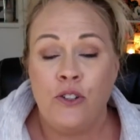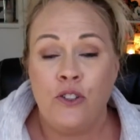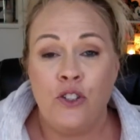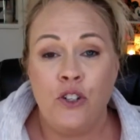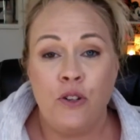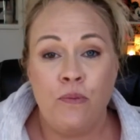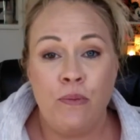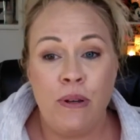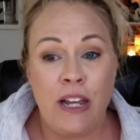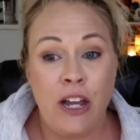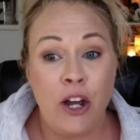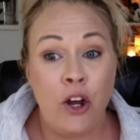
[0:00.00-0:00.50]

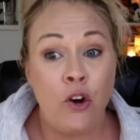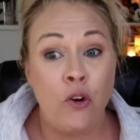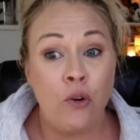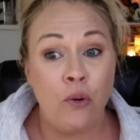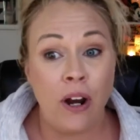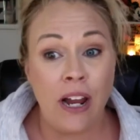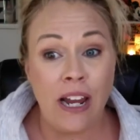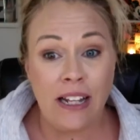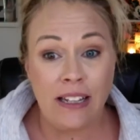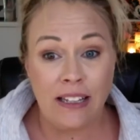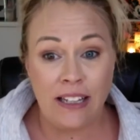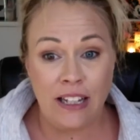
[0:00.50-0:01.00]
To be a
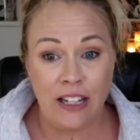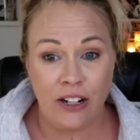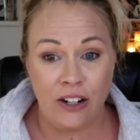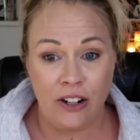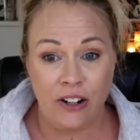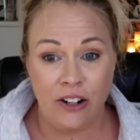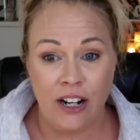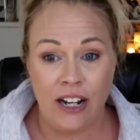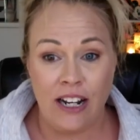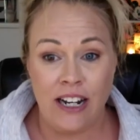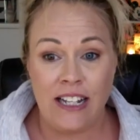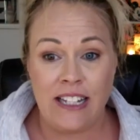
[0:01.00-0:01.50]
great
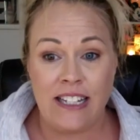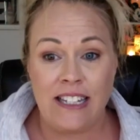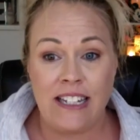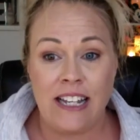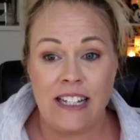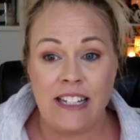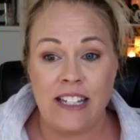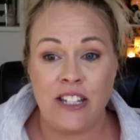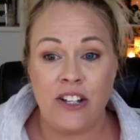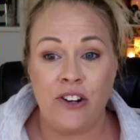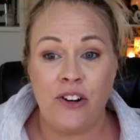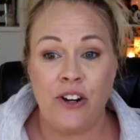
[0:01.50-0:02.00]
leader, it is
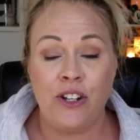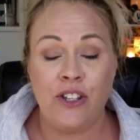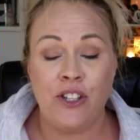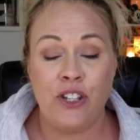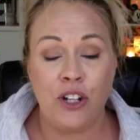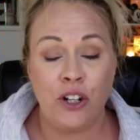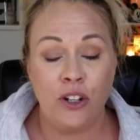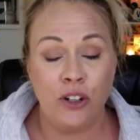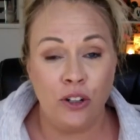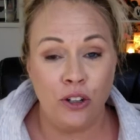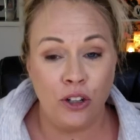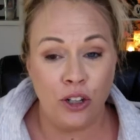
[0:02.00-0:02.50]
necessary
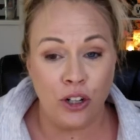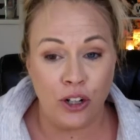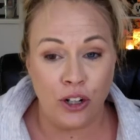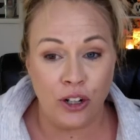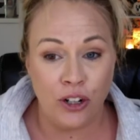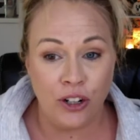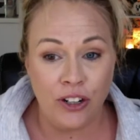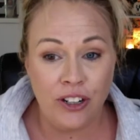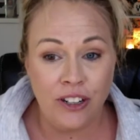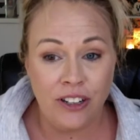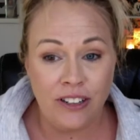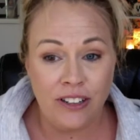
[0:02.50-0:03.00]
to
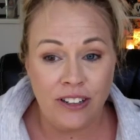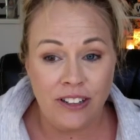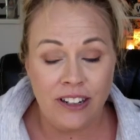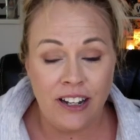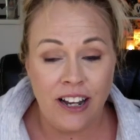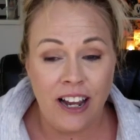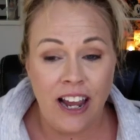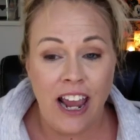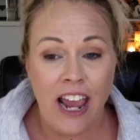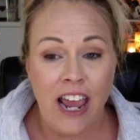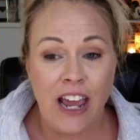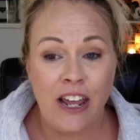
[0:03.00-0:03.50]
learn
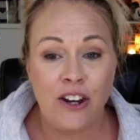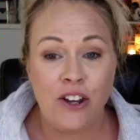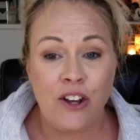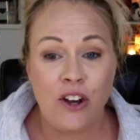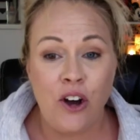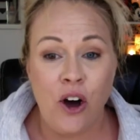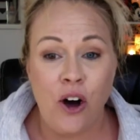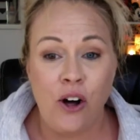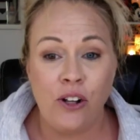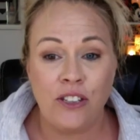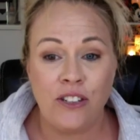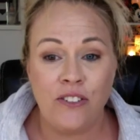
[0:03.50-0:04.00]
and
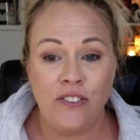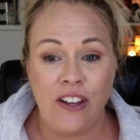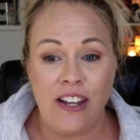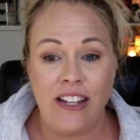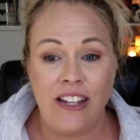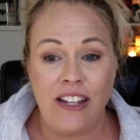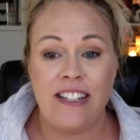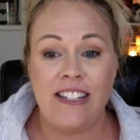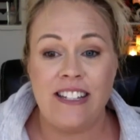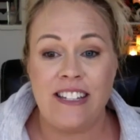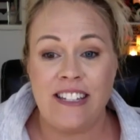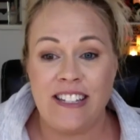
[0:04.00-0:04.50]

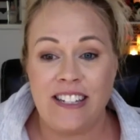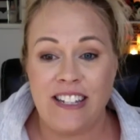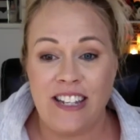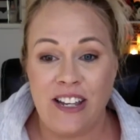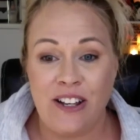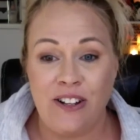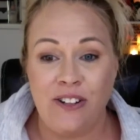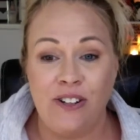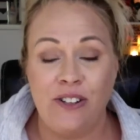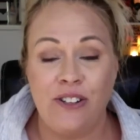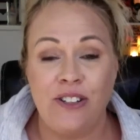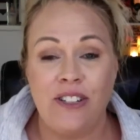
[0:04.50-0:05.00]
cultivate the
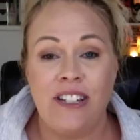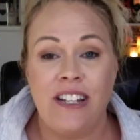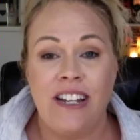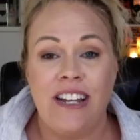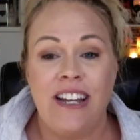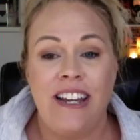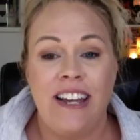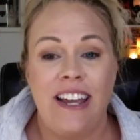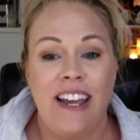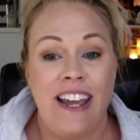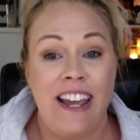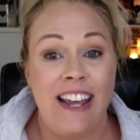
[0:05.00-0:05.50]
skills
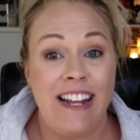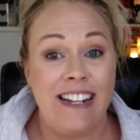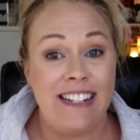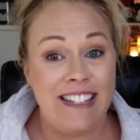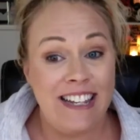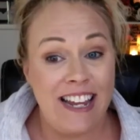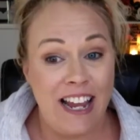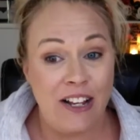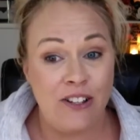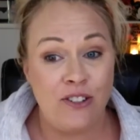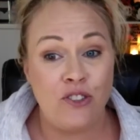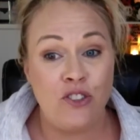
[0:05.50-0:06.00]
it
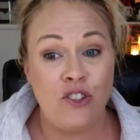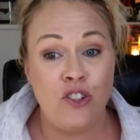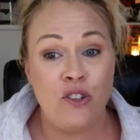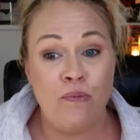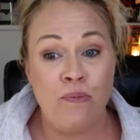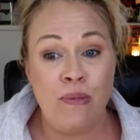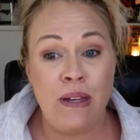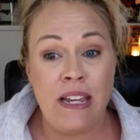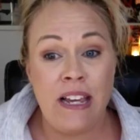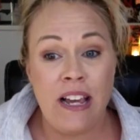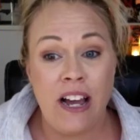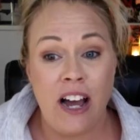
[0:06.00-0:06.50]
takes to
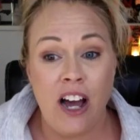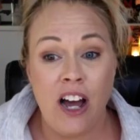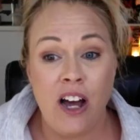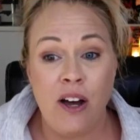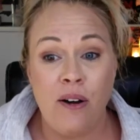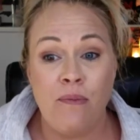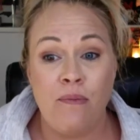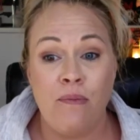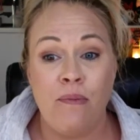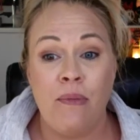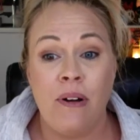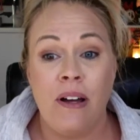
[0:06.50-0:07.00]

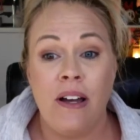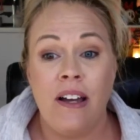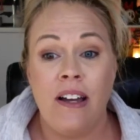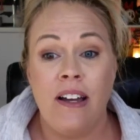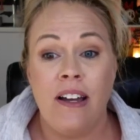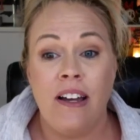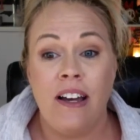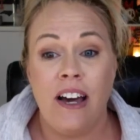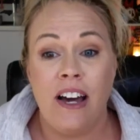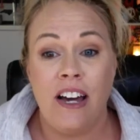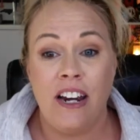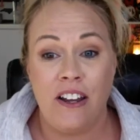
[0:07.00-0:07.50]
become
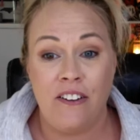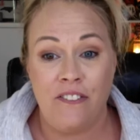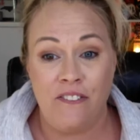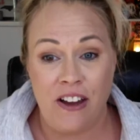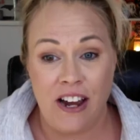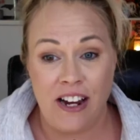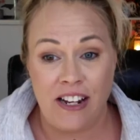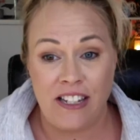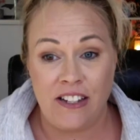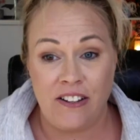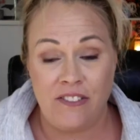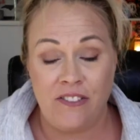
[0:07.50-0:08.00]
an
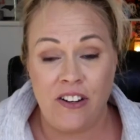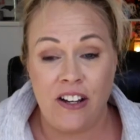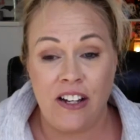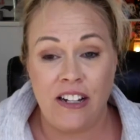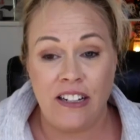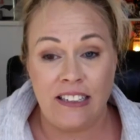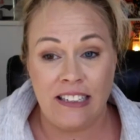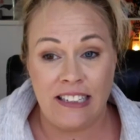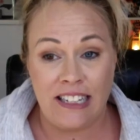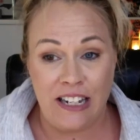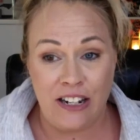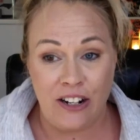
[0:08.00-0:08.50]
effective
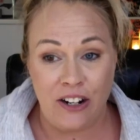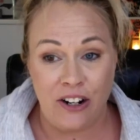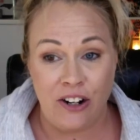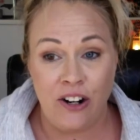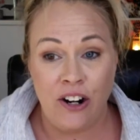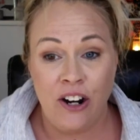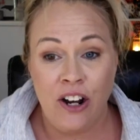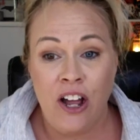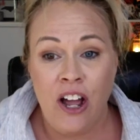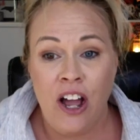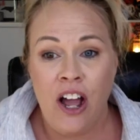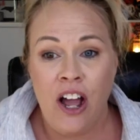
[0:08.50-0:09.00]
leader.